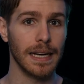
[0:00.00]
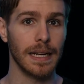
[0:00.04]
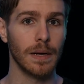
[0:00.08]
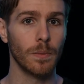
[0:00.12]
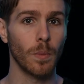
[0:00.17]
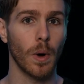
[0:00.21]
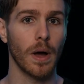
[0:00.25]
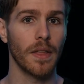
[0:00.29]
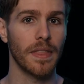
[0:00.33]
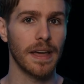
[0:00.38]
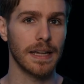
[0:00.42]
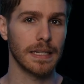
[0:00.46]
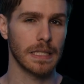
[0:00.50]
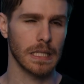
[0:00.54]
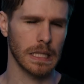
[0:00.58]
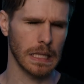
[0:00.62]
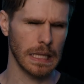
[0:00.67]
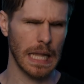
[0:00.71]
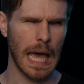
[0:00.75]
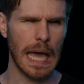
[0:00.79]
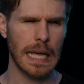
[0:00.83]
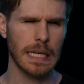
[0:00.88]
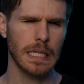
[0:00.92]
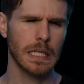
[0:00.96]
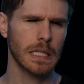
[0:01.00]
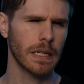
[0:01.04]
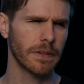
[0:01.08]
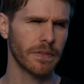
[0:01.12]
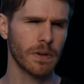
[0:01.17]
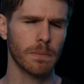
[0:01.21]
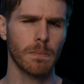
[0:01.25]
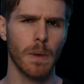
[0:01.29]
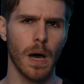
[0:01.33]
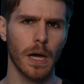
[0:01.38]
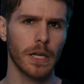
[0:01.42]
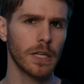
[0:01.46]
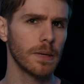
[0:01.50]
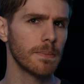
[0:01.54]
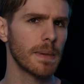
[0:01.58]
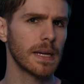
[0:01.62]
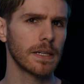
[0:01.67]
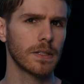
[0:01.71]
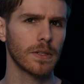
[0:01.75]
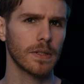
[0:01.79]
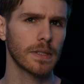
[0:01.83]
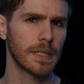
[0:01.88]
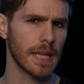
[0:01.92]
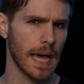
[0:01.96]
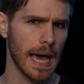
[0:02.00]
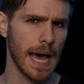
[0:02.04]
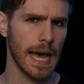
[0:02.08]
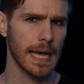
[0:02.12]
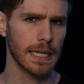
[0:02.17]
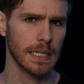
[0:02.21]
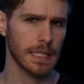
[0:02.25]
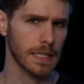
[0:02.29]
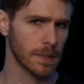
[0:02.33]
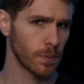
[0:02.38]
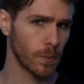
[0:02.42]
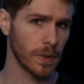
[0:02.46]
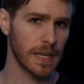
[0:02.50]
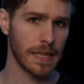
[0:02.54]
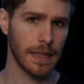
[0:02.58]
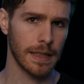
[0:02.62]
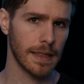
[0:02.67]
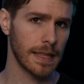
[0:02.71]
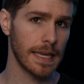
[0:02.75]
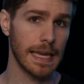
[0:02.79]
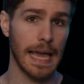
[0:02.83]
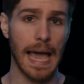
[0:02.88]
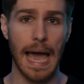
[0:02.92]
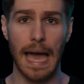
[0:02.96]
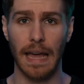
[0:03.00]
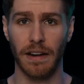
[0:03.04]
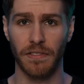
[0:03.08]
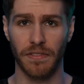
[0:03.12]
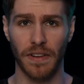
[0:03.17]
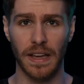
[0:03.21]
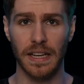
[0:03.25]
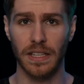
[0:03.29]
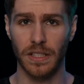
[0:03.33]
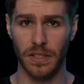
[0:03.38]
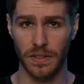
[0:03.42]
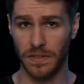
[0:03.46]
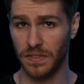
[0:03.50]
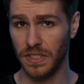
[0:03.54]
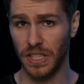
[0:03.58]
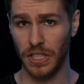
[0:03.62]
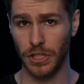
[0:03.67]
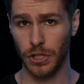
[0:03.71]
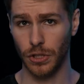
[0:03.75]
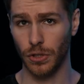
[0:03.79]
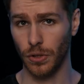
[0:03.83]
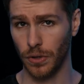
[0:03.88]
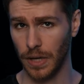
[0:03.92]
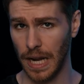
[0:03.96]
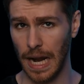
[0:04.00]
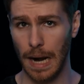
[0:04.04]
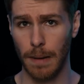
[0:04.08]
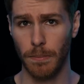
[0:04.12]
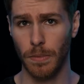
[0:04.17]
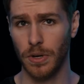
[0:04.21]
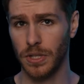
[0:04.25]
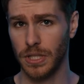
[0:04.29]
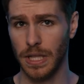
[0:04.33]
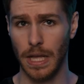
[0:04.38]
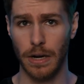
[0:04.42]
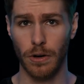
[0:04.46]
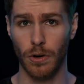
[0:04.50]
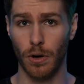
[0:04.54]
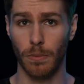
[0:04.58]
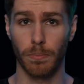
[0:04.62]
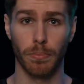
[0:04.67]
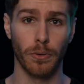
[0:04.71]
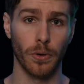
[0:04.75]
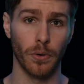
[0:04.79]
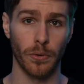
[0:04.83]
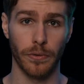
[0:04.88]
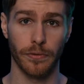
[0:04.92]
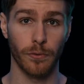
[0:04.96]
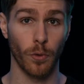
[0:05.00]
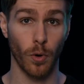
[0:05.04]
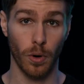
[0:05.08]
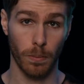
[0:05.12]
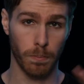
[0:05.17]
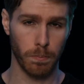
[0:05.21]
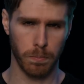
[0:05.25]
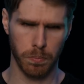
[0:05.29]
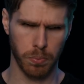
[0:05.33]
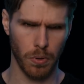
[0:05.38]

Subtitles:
And while that's less of a monumental task with the advent of digital cameras that are approved for